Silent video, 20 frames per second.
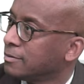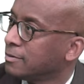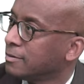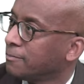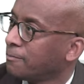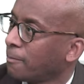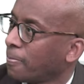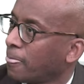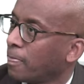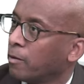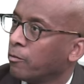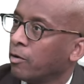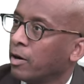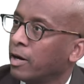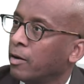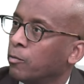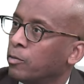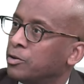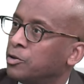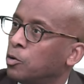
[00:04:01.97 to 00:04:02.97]
Right.
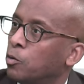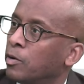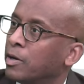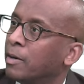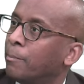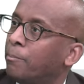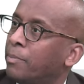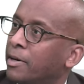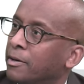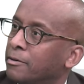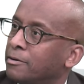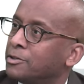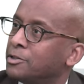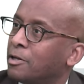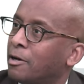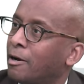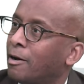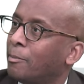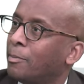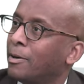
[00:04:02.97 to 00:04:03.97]
Right. We're doing a better
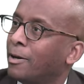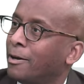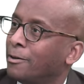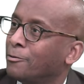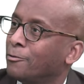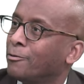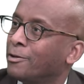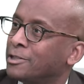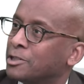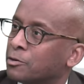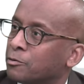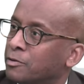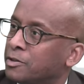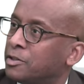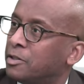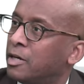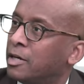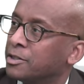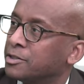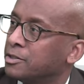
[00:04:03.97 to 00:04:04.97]
job on risk
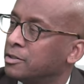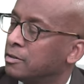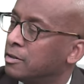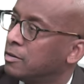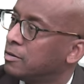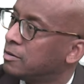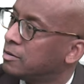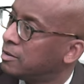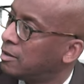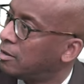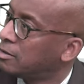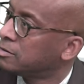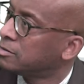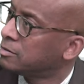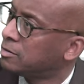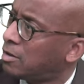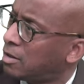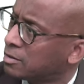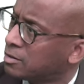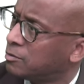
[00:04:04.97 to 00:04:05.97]
reduction.
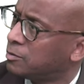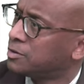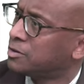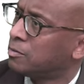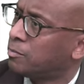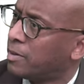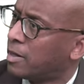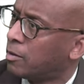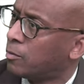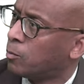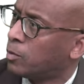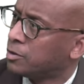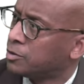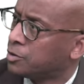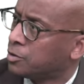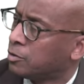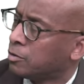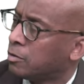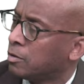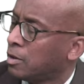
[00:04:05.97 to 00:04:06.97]
Talk to us about what
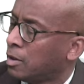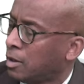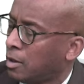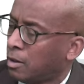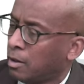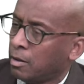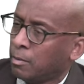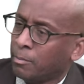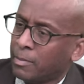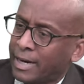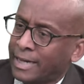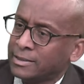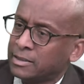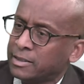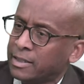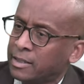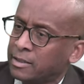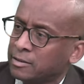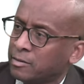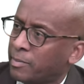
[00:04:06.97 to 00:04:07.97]
your
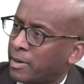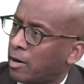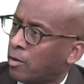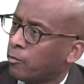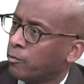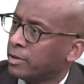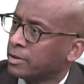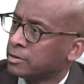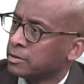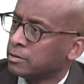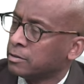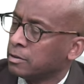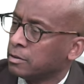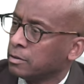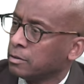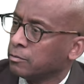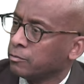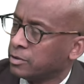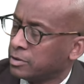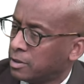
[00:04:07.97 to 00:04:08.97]
mindset is about risk
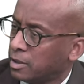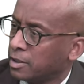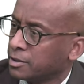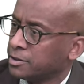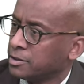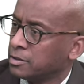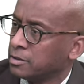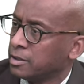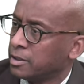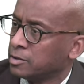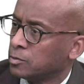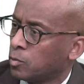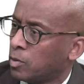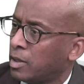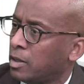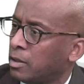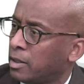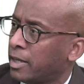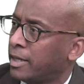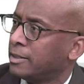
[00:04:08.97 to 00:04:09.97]
reduction, as
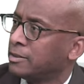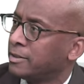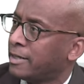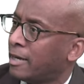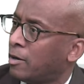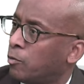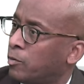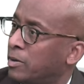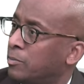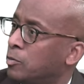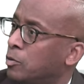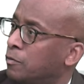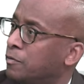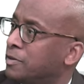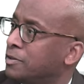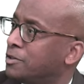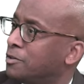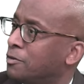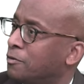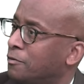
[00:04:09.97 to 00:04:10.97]
well as how we move
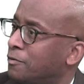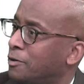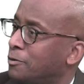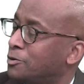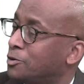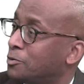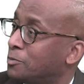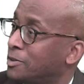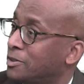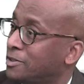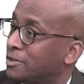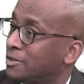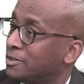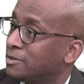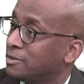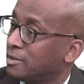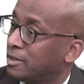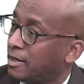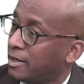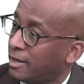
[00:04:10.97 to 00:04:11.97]
into the future,
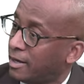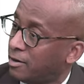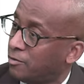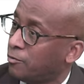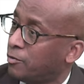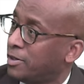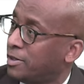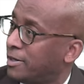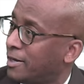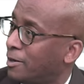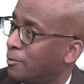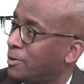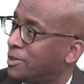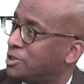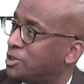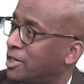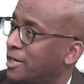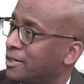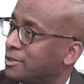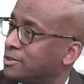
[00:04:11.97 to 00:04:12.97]
because every day we
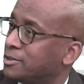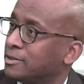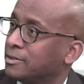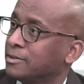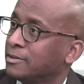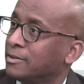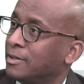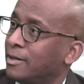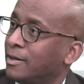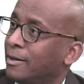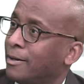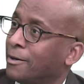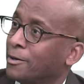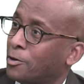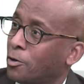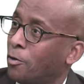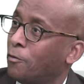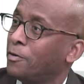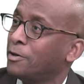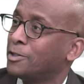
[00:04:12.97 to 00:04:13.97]
change. Sure.
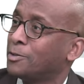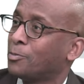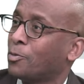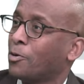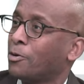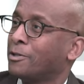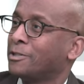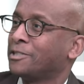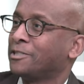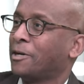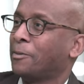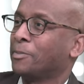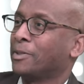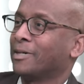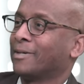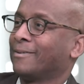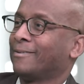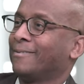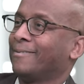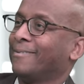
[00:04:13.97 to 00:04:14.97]
COVID has brought us something,
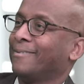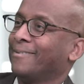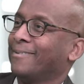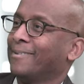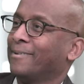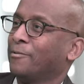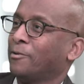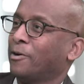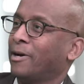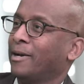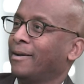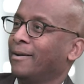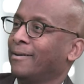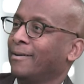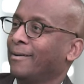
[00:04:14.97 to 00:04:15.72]
right?